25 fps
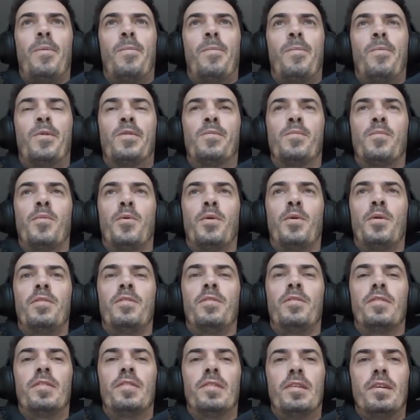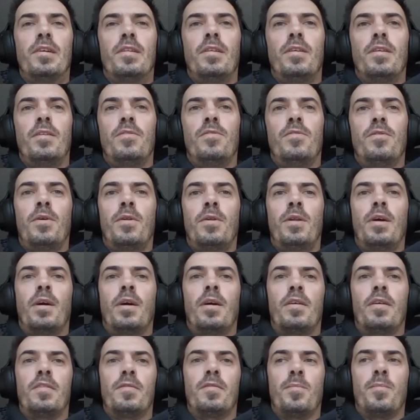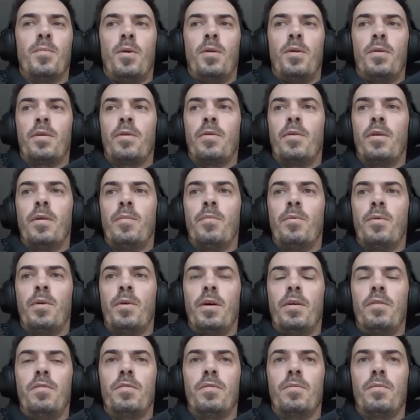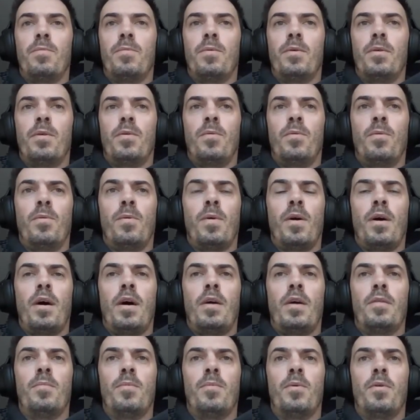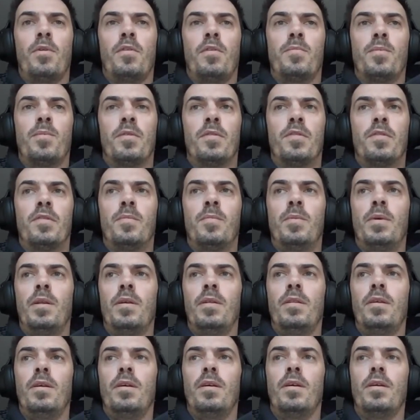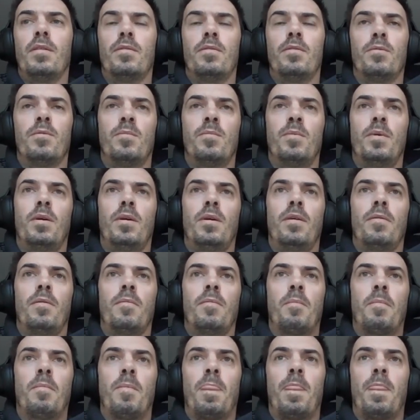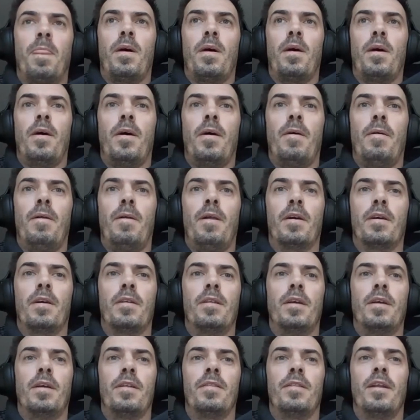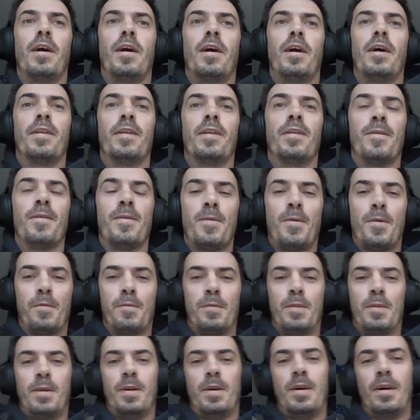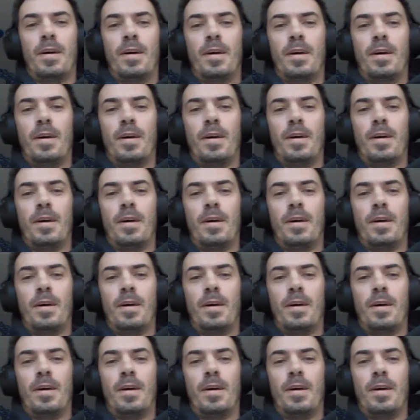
was more interested in joining a smaller collaboration where you had more responsibility than to be like the end line of the